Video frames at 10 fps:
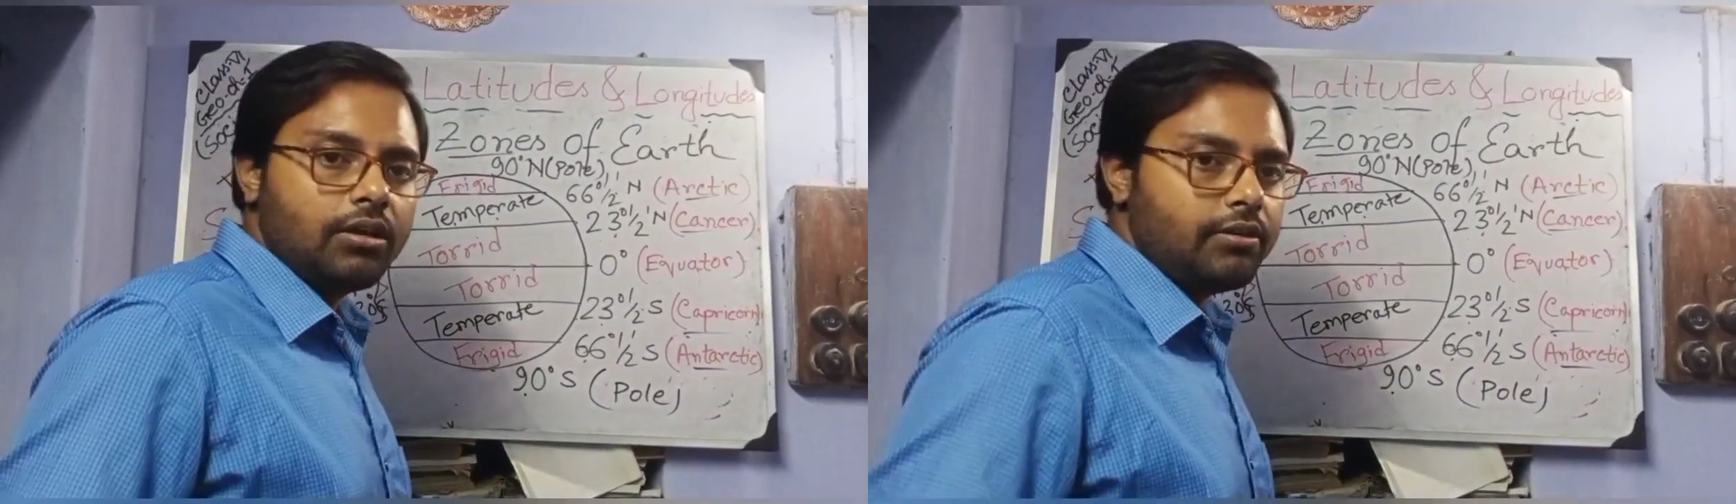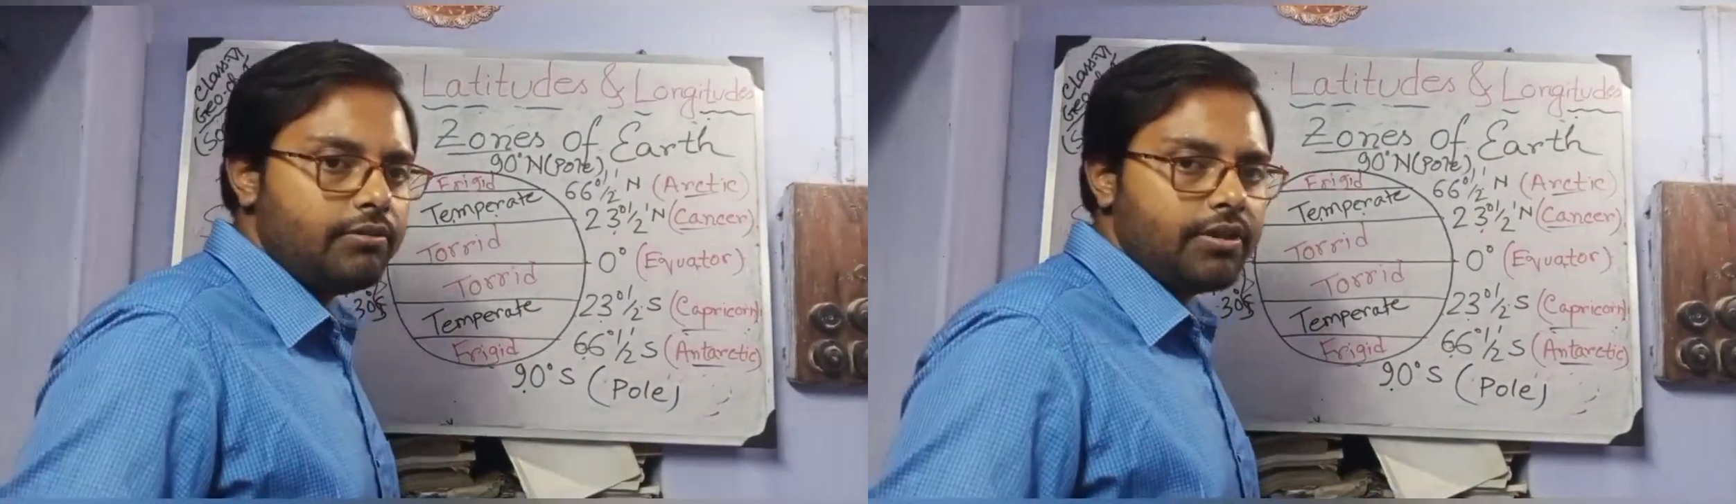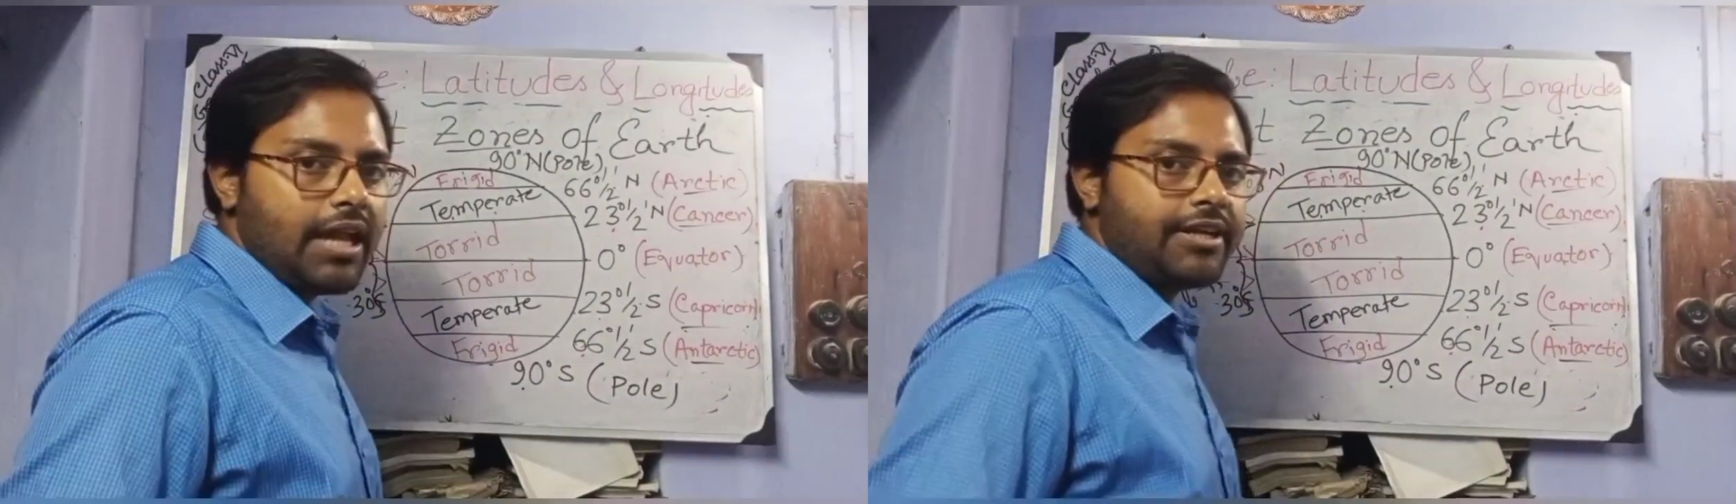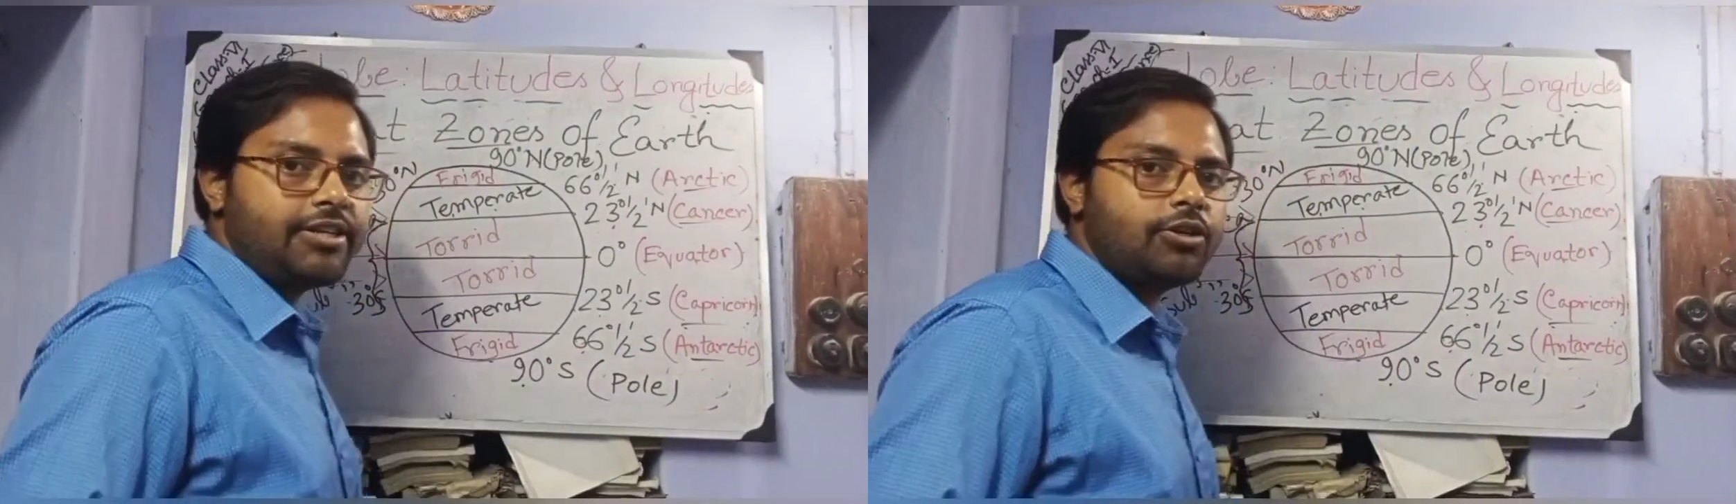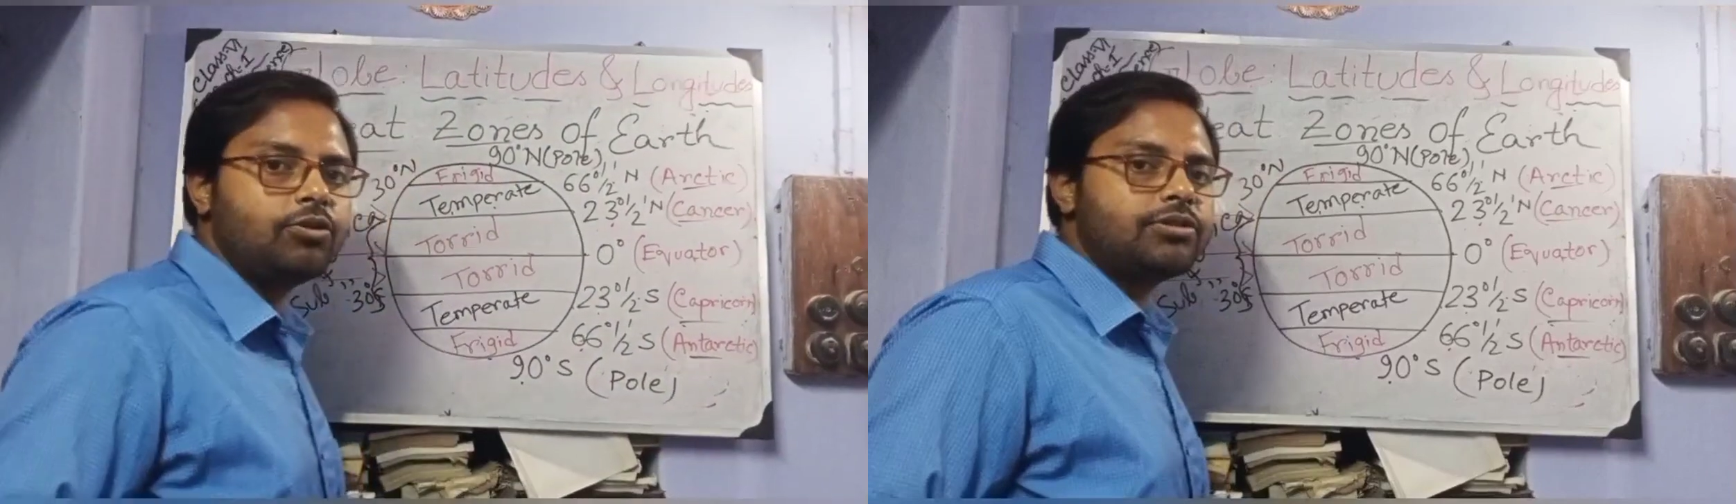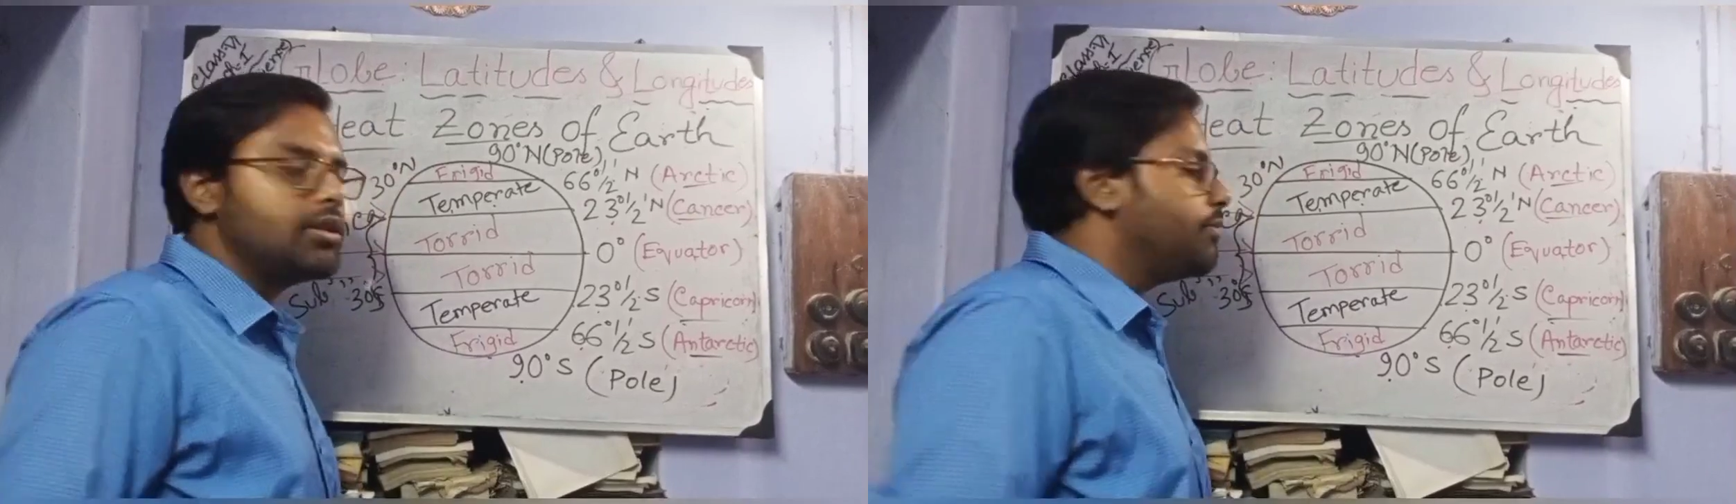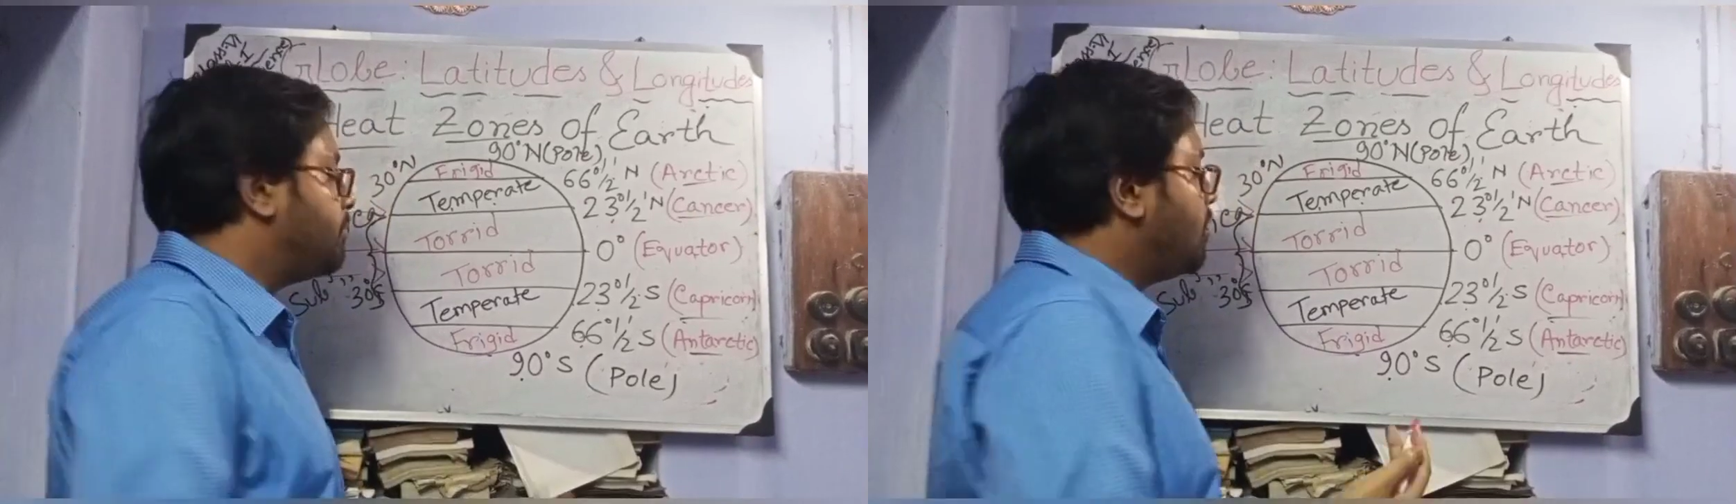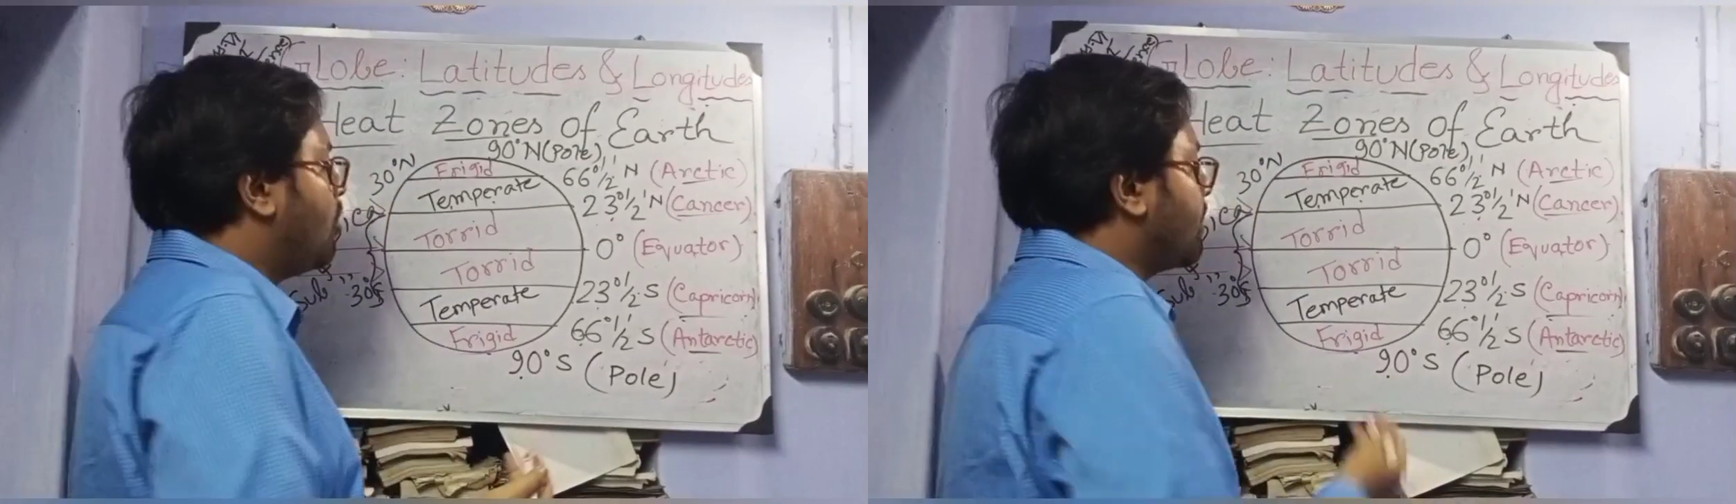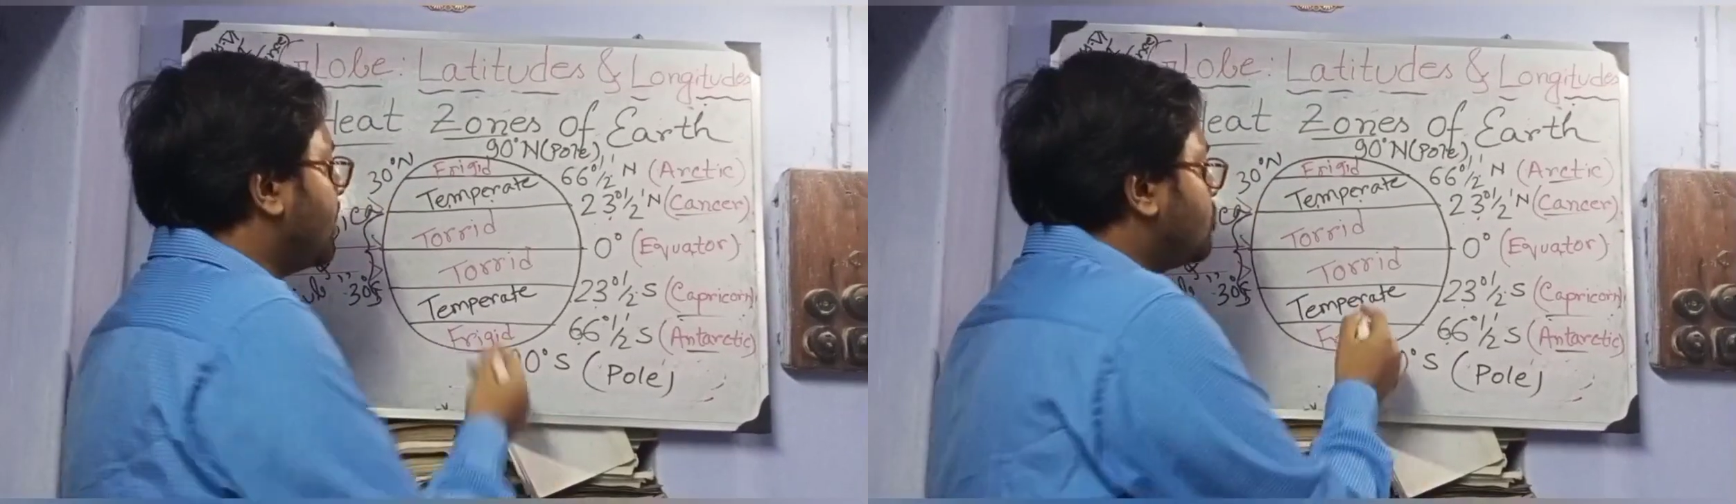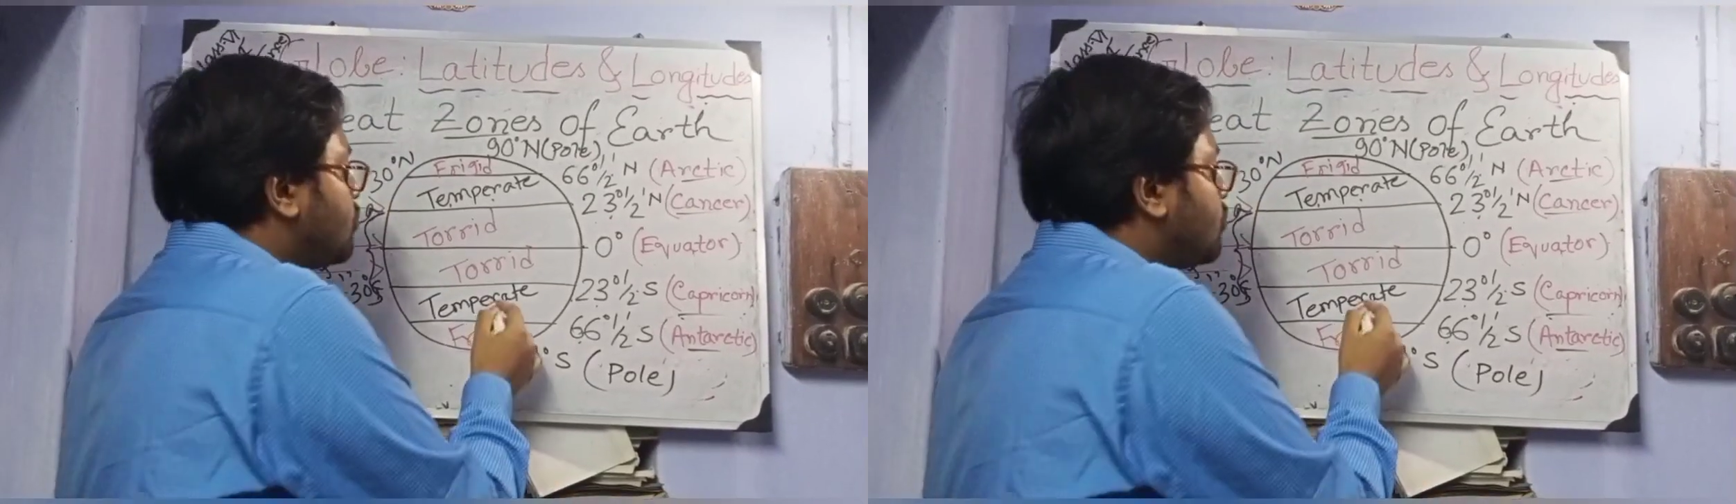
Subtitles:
latitudes belonging